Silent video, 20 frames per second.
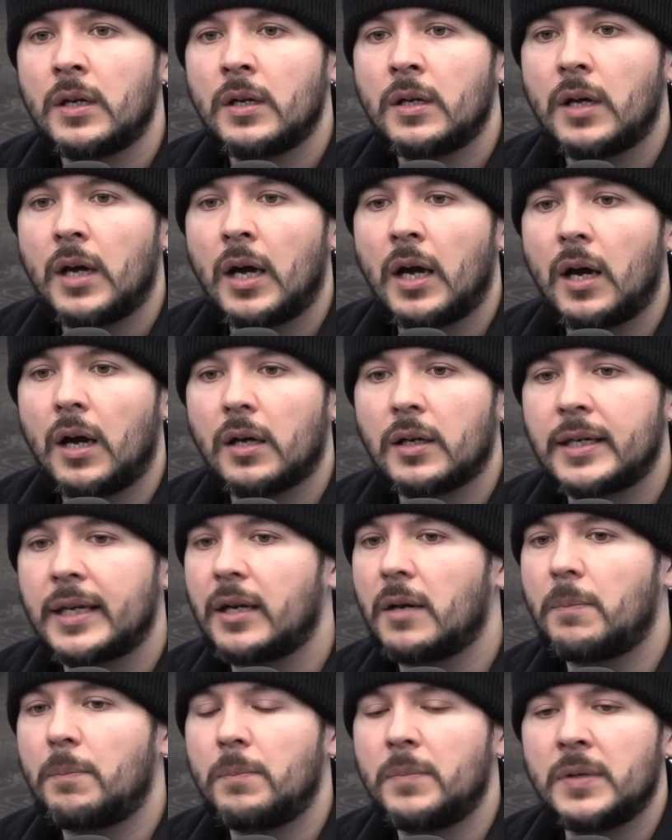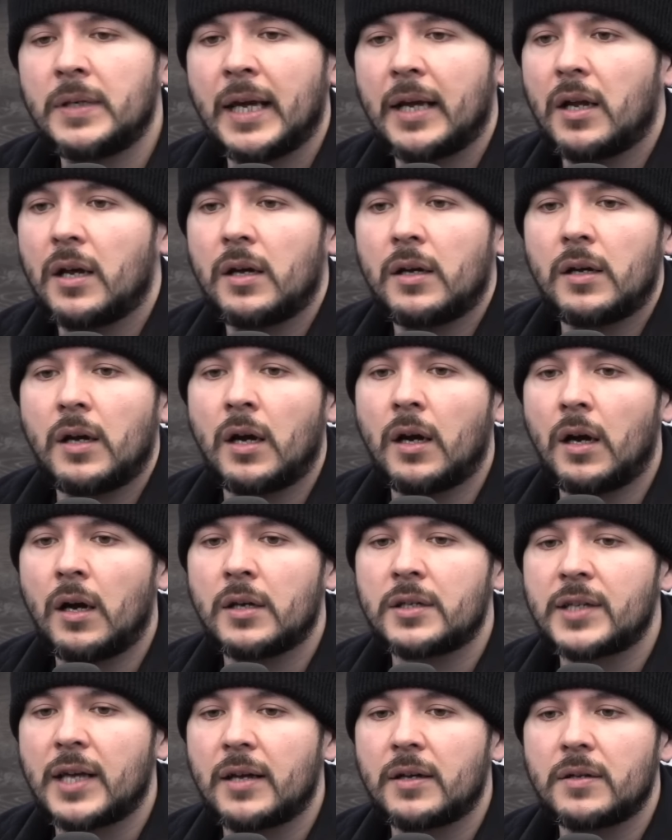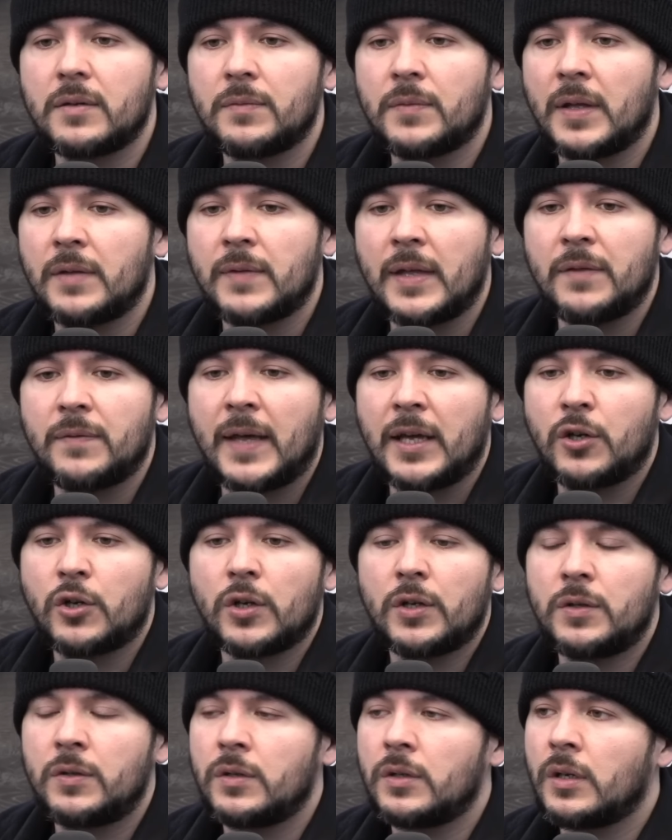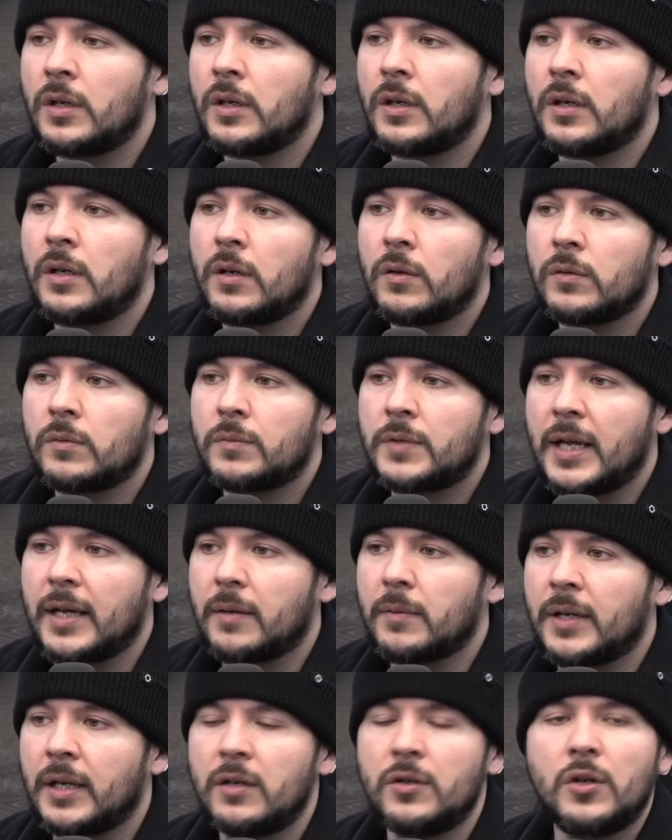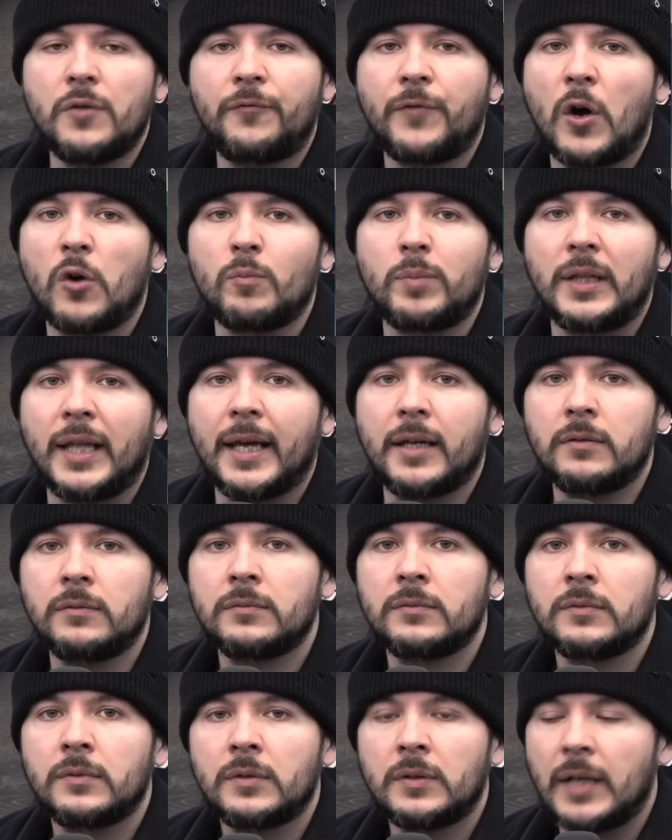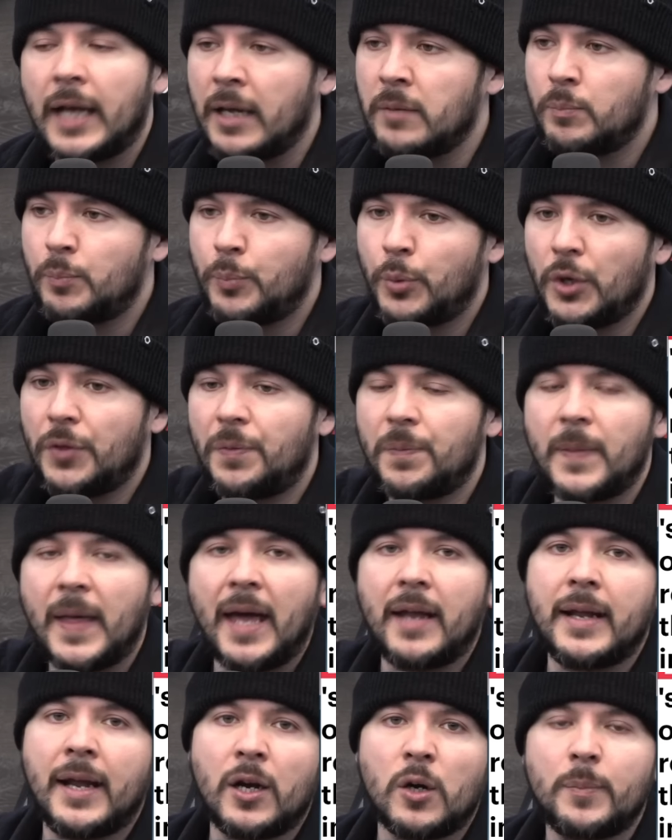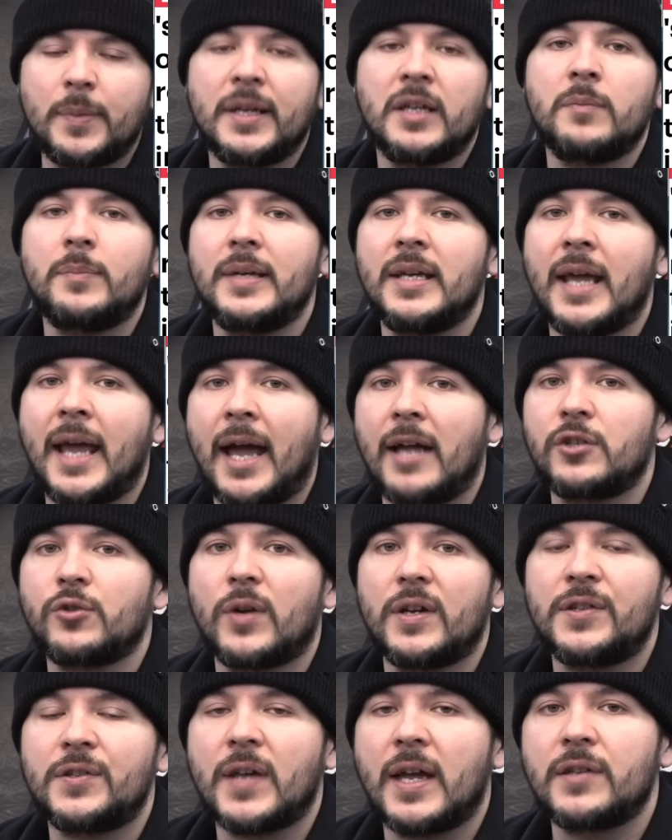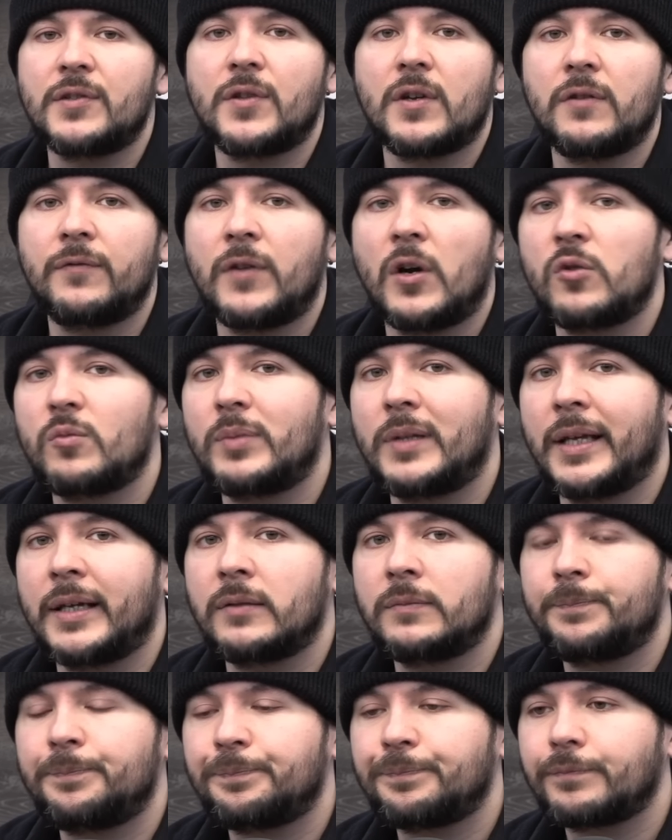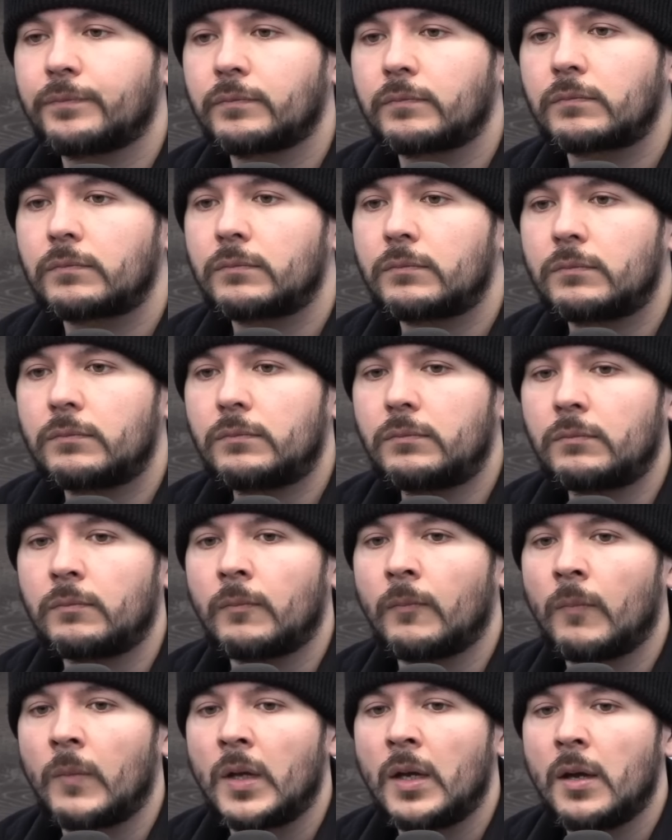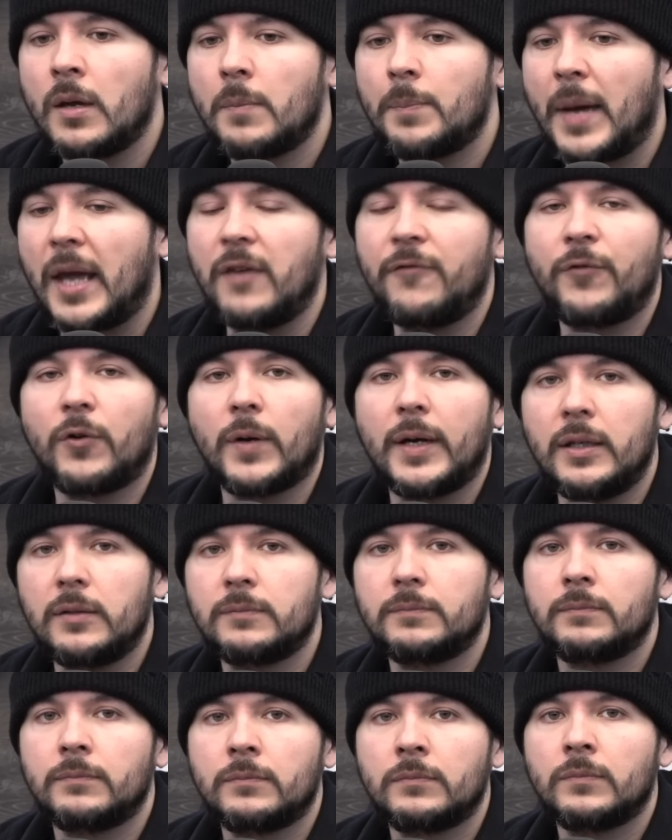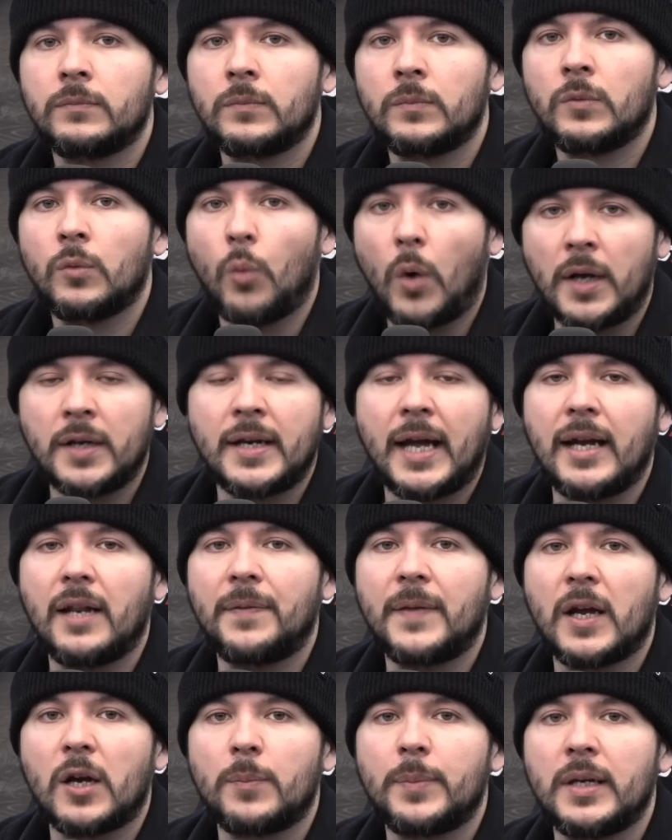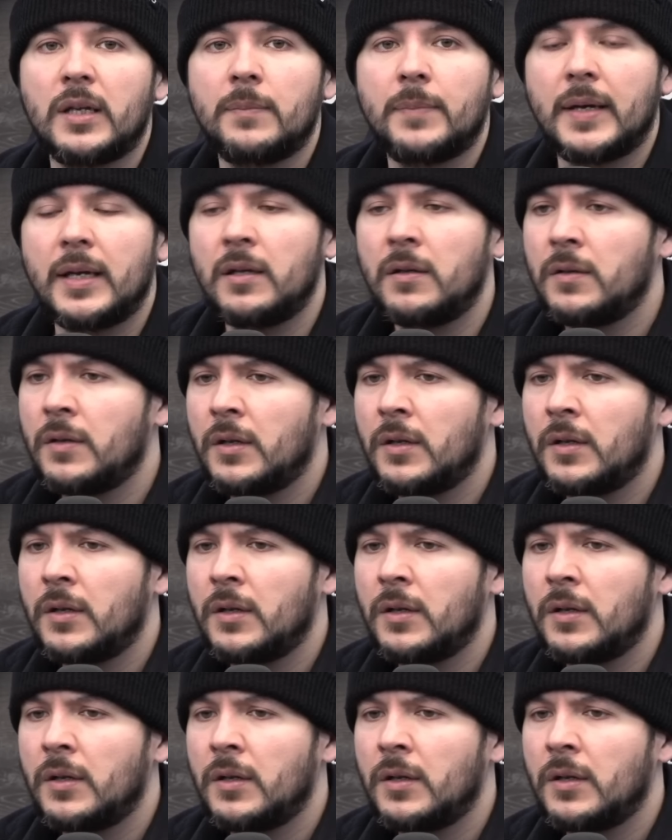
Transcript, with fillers: Uh, get a get a, a, a they, they, could uh, take get a new phone plan and put that Airbnb address as their phone plan. Pay for it one night at the Airbnb.